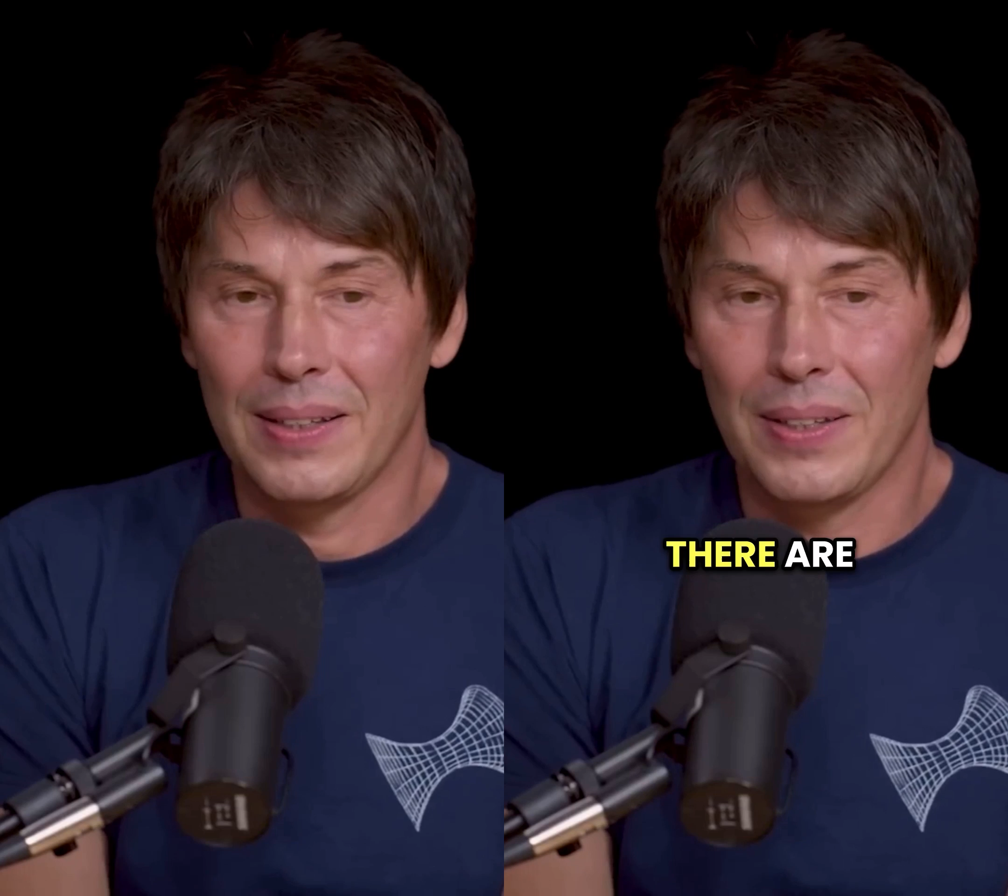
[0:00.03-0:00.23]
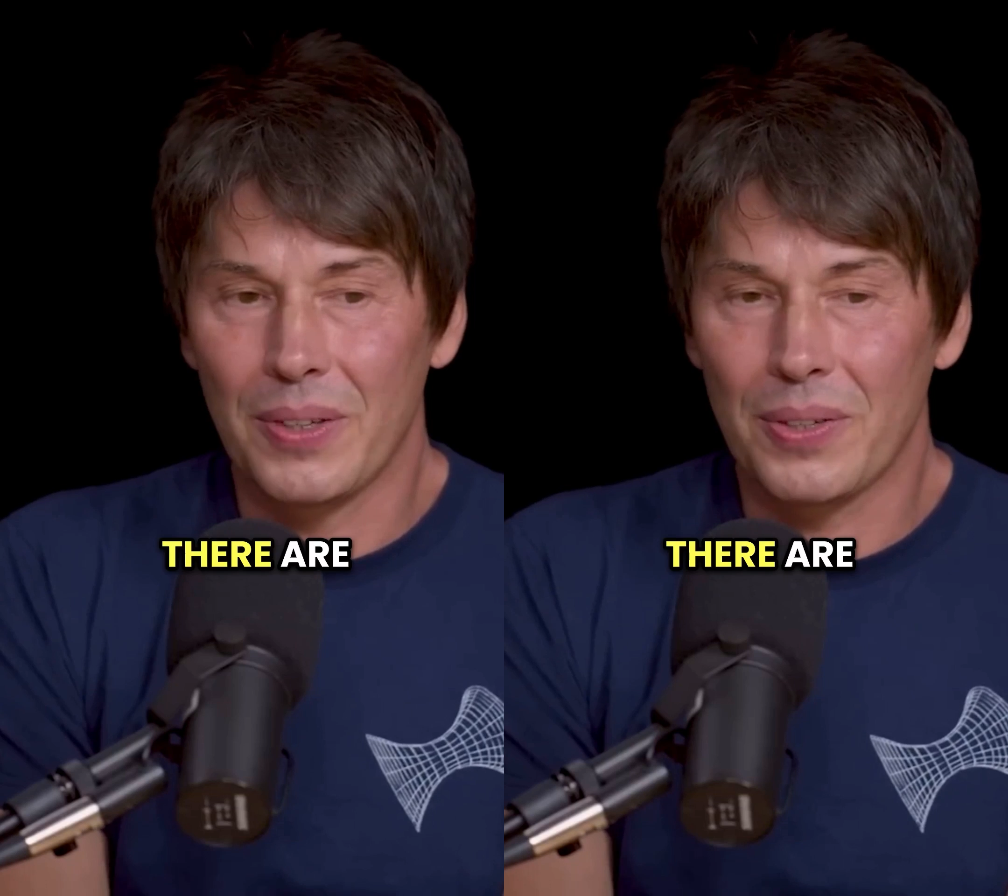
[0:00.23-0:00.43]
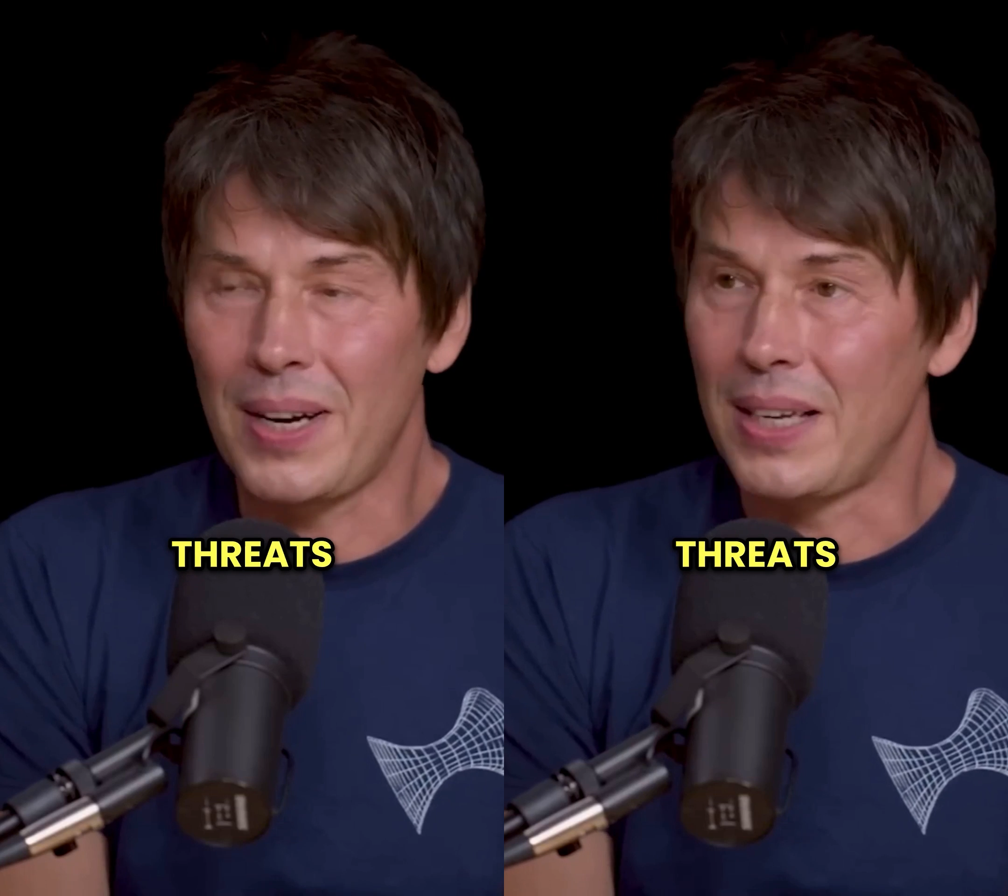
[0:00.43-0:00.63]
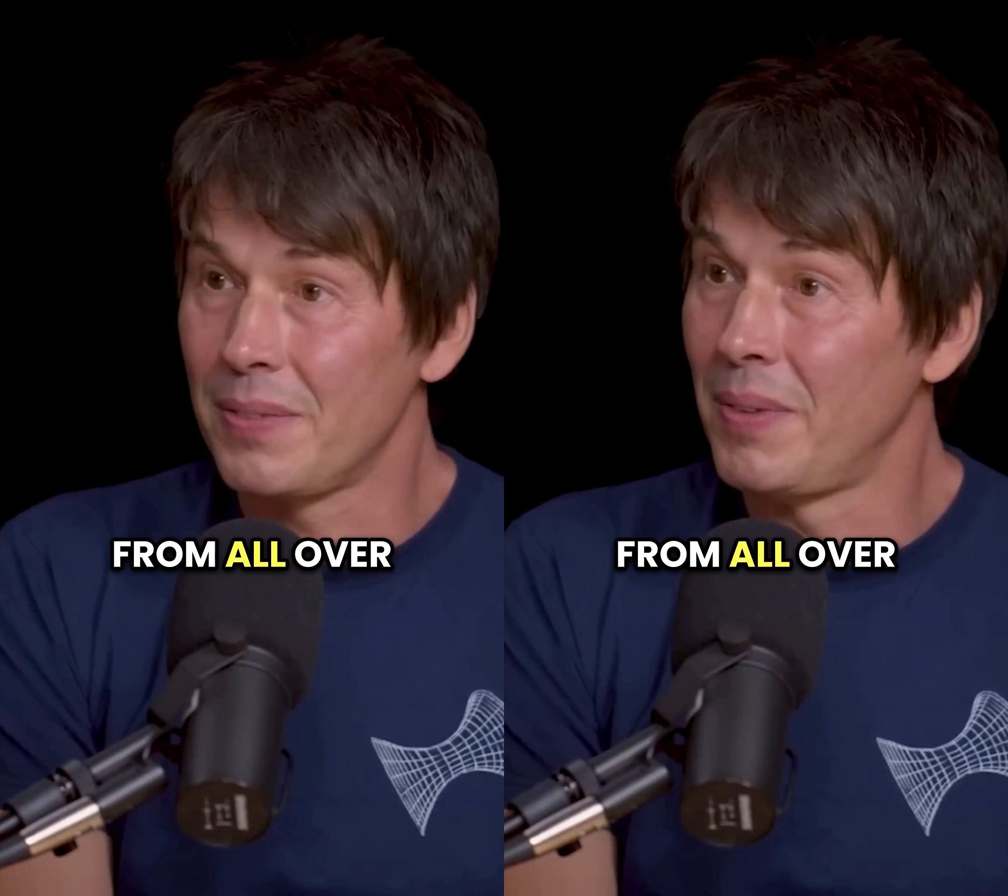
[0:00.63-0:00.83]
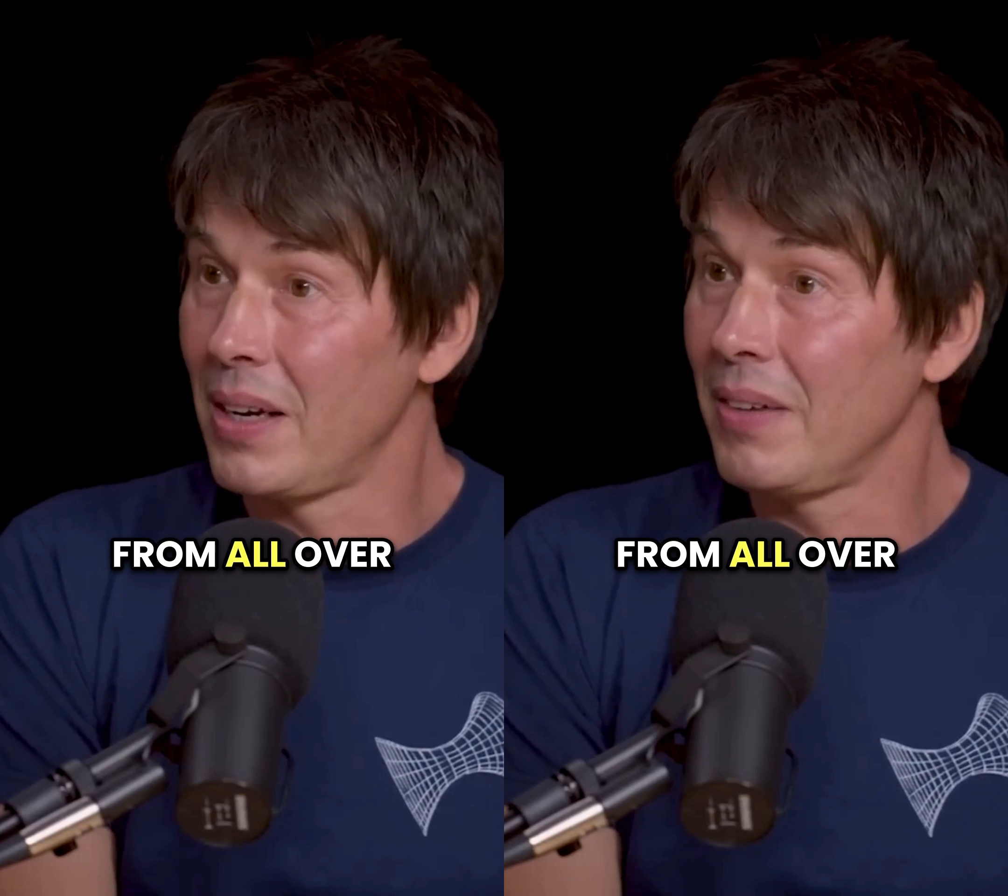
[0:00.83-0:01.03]
There are threats
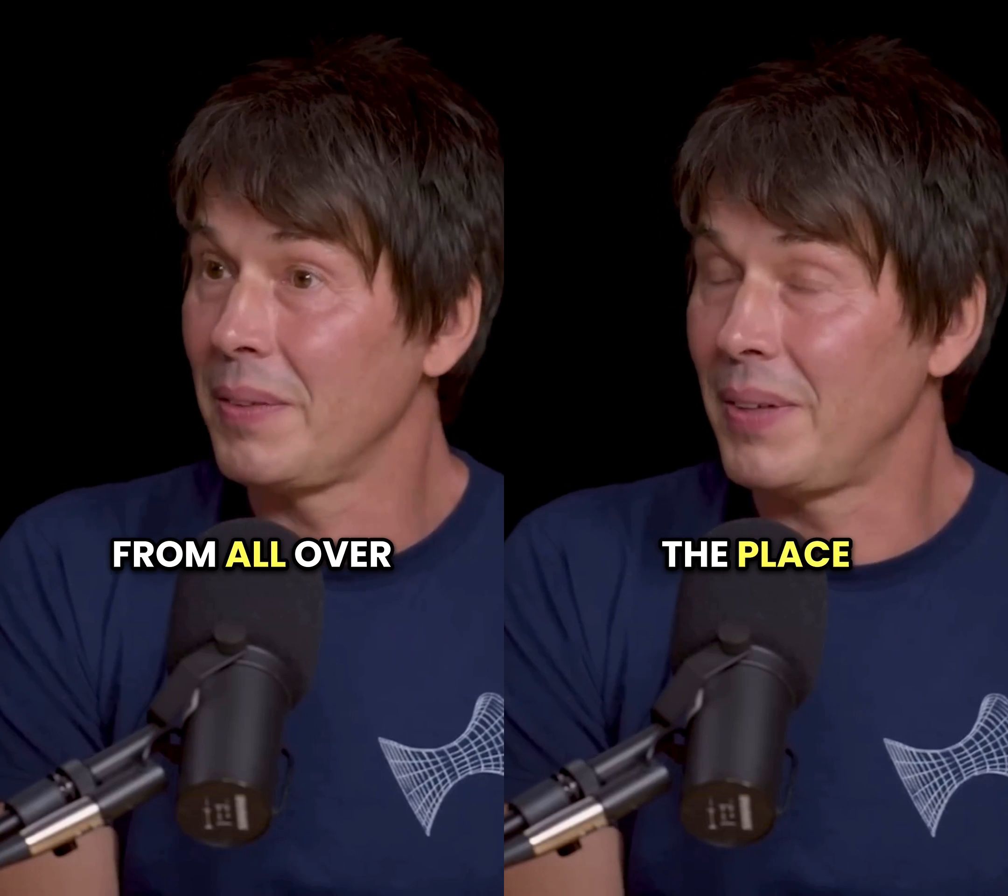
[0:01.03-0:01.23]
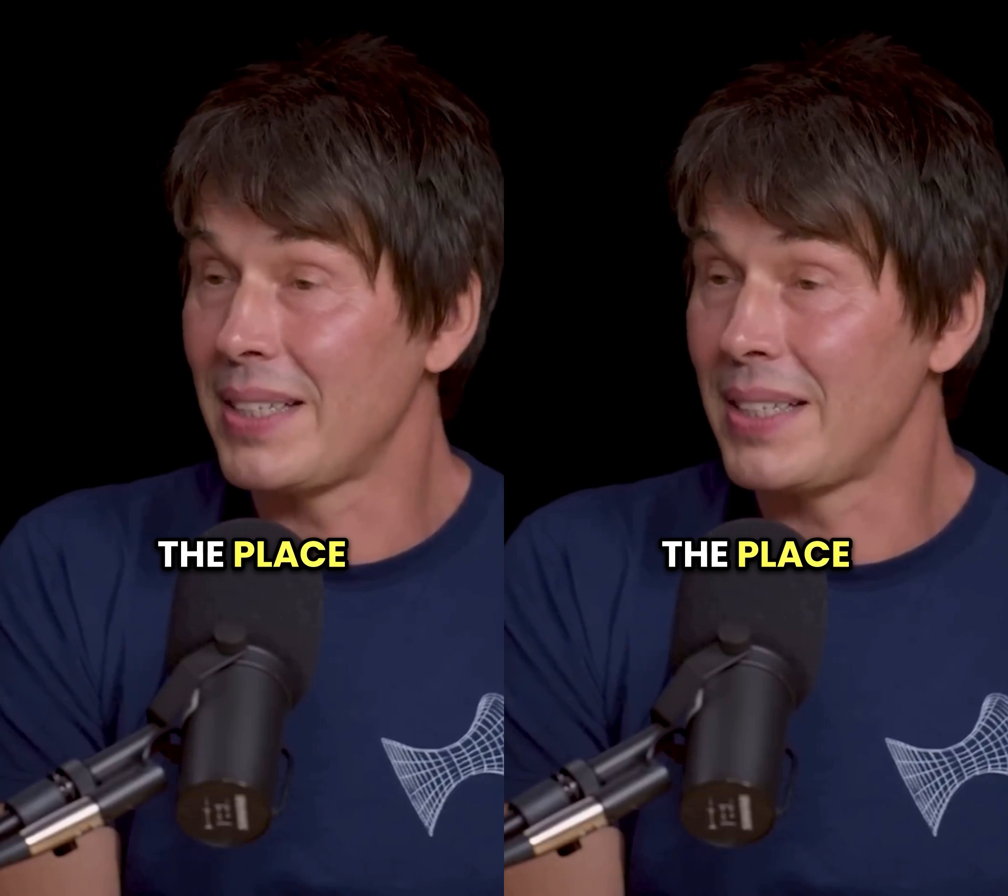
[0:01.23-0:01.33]
from all over the place.